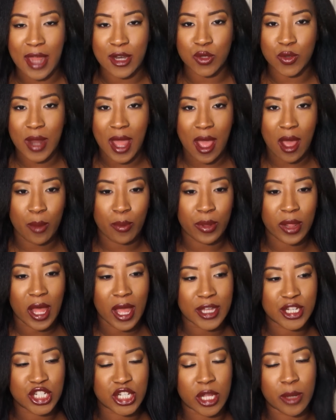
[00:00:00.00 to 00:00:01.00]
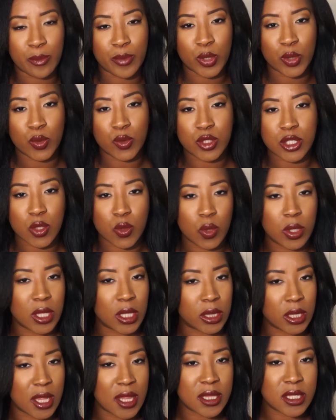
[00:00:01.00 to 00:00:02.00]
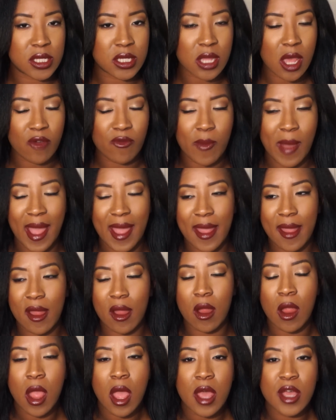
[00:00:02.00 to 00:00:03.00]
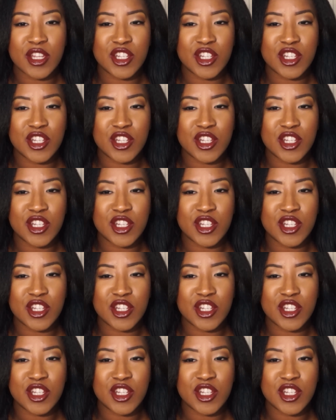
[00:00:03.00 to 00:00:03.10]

I do not apply shampoo to the lengths of my hair,